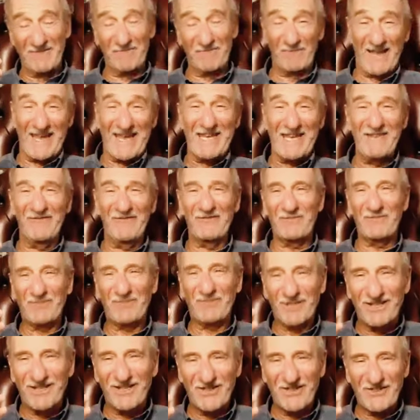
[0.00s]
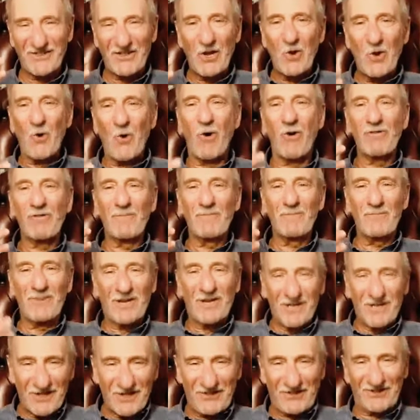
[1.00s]
paved path or a
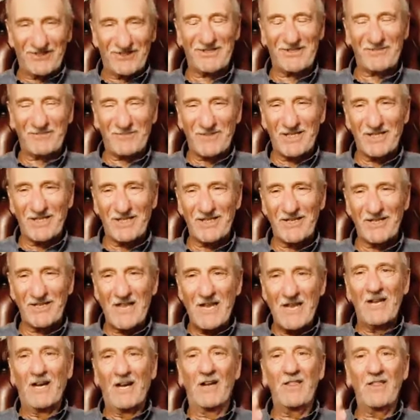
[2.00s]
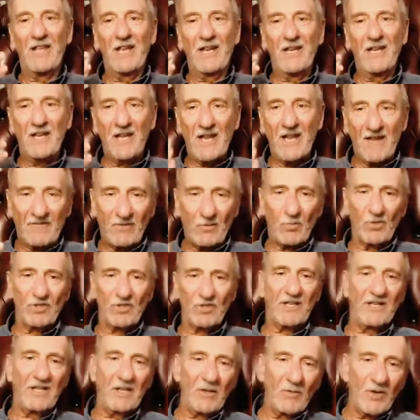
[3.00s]
pathless path, and there never was
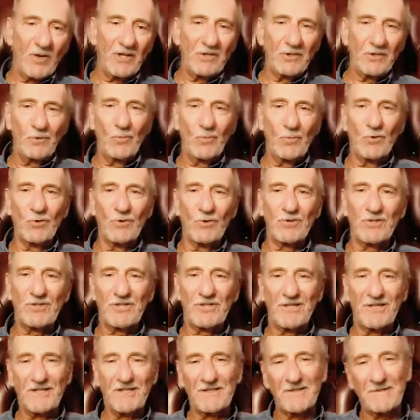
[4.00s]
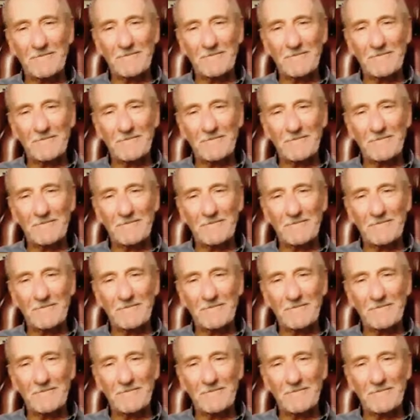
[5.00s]
anyone who walked it.